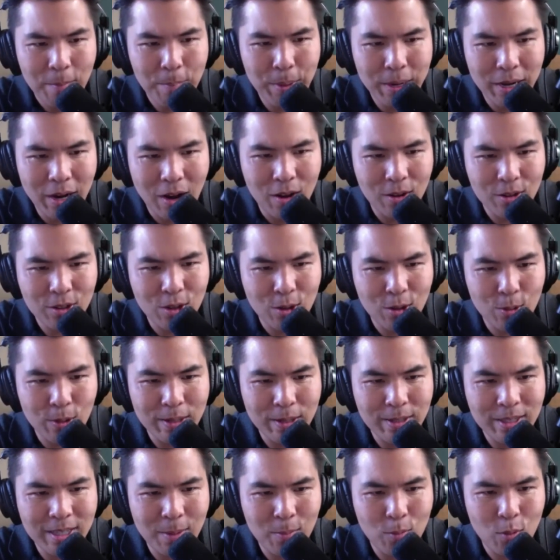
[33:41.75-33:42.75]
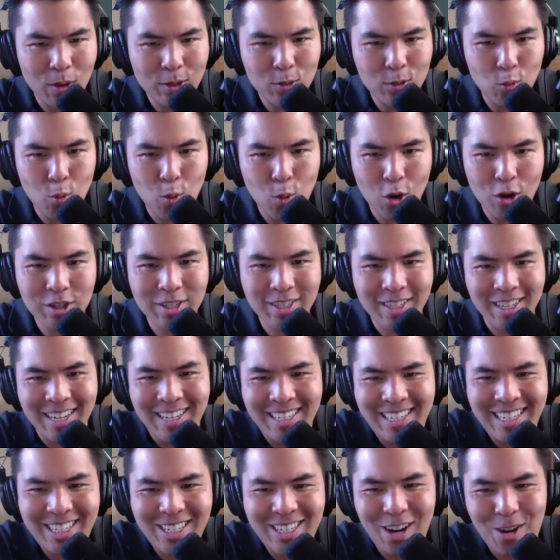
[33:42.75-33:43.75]
but also in some ways worse than
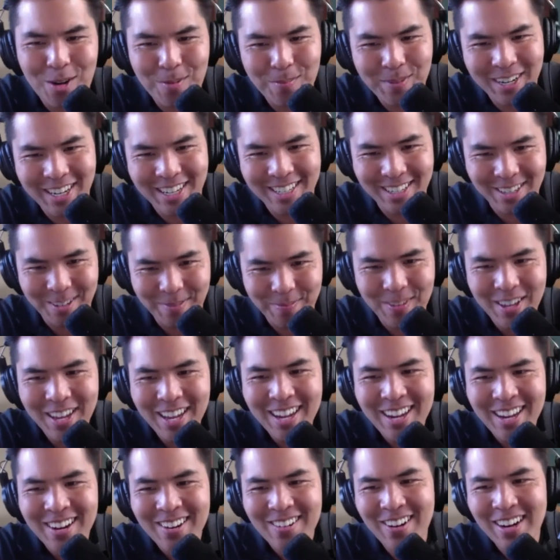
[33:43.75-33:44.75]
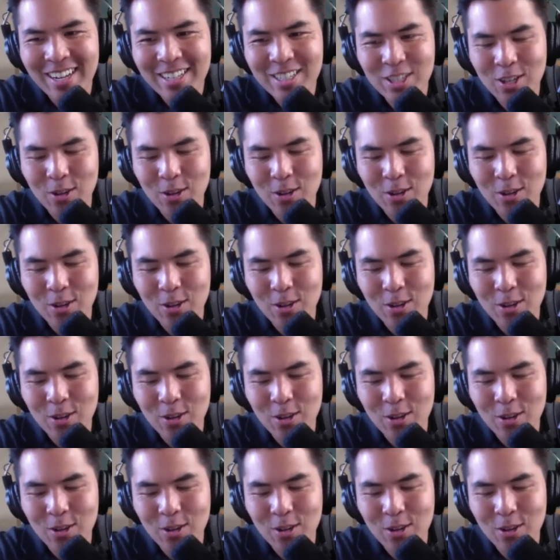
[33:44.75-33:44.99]
determinism, right?